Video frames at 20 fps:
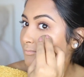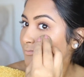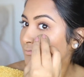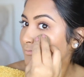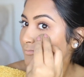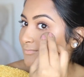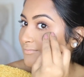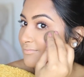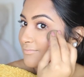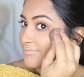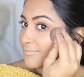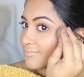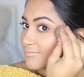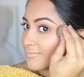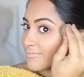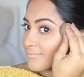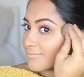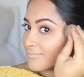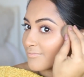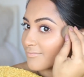
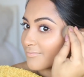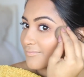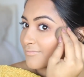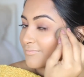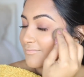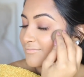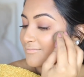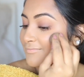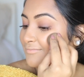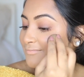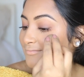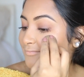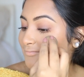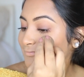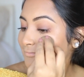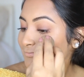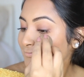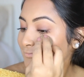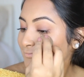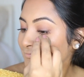
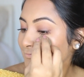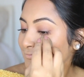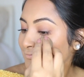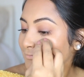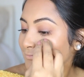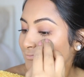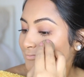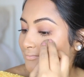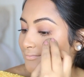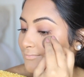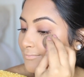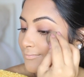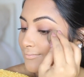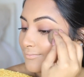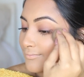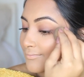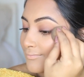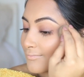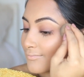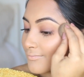
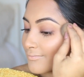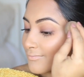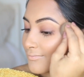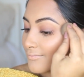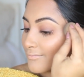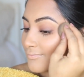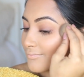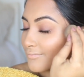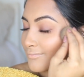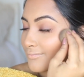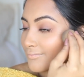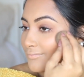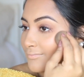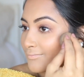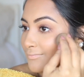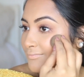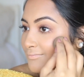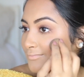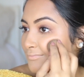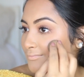
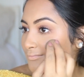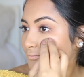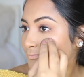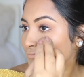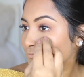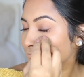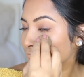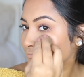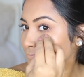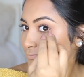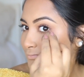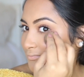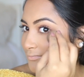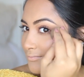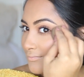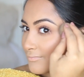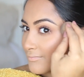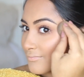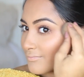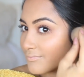
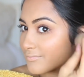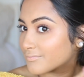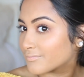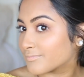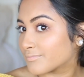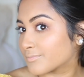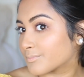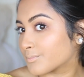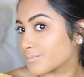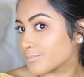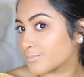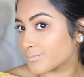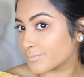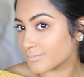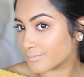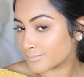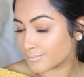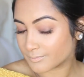(no one is talking)